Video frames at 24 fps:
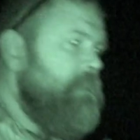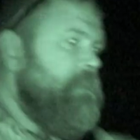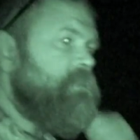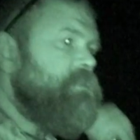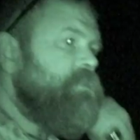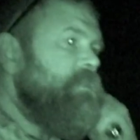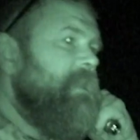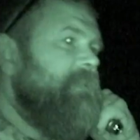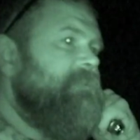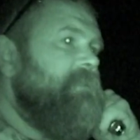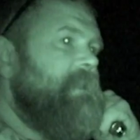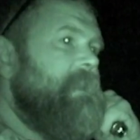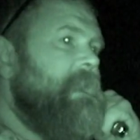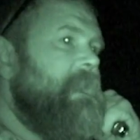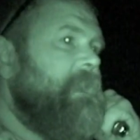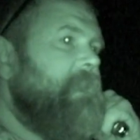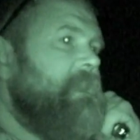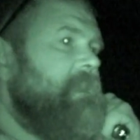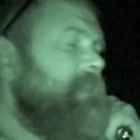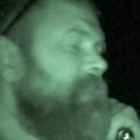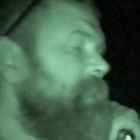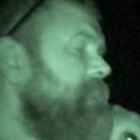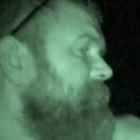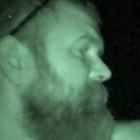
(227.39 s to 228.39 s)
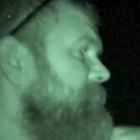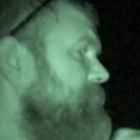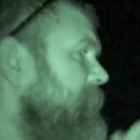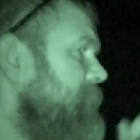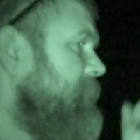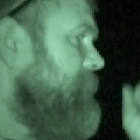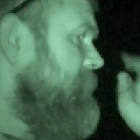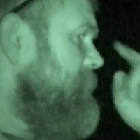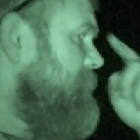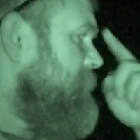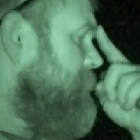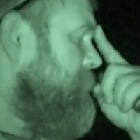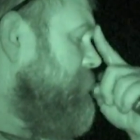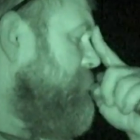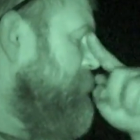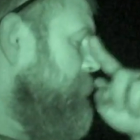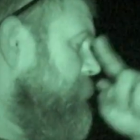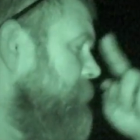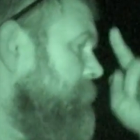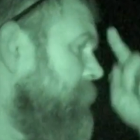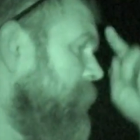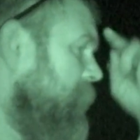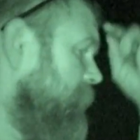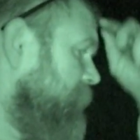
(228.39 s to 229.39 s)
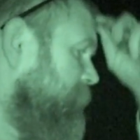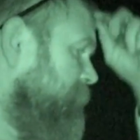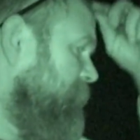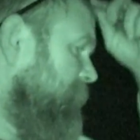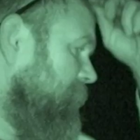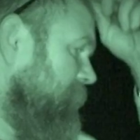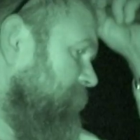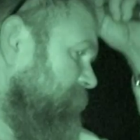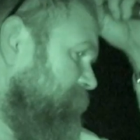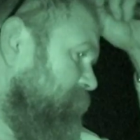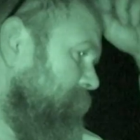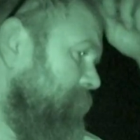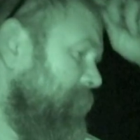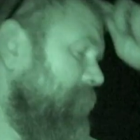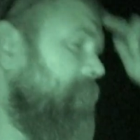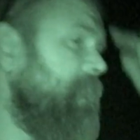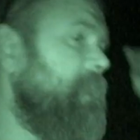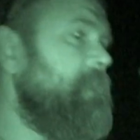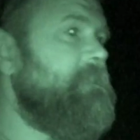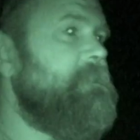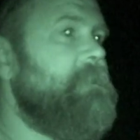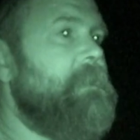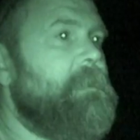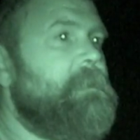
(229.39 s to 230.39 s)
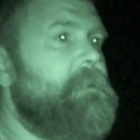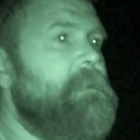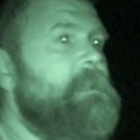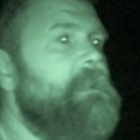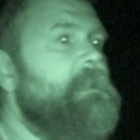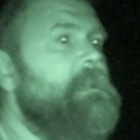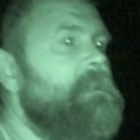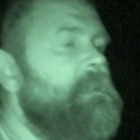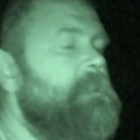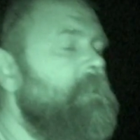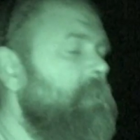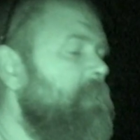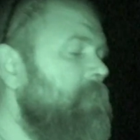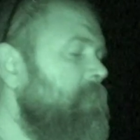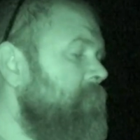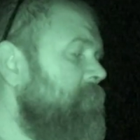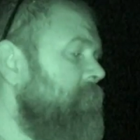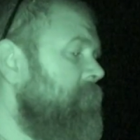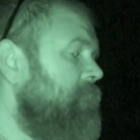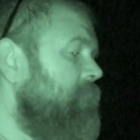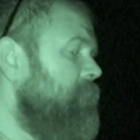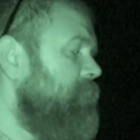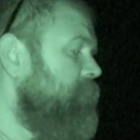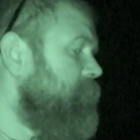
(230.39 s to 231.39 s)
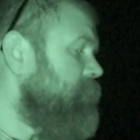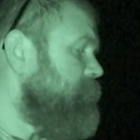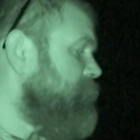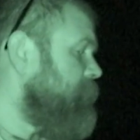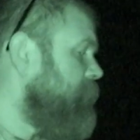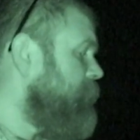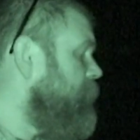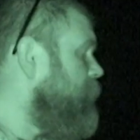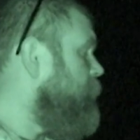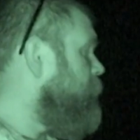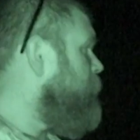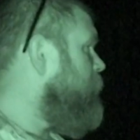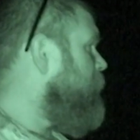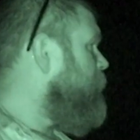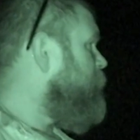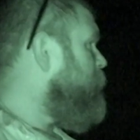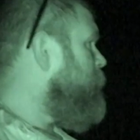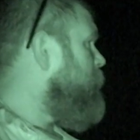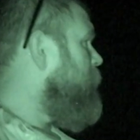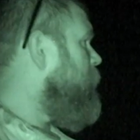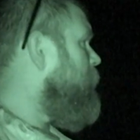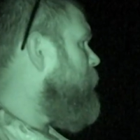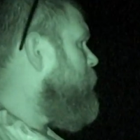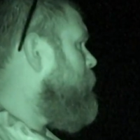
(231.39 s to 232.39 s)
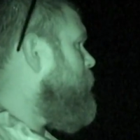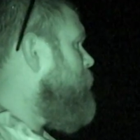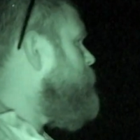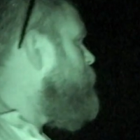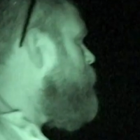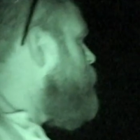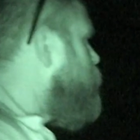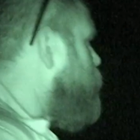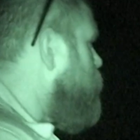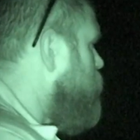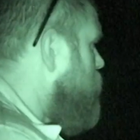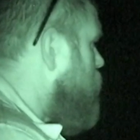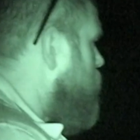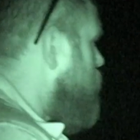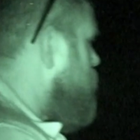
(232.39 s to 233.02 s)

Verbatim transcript: so we have a neck index technique and then a modified FBI technique. Years ago, the FBI came up with the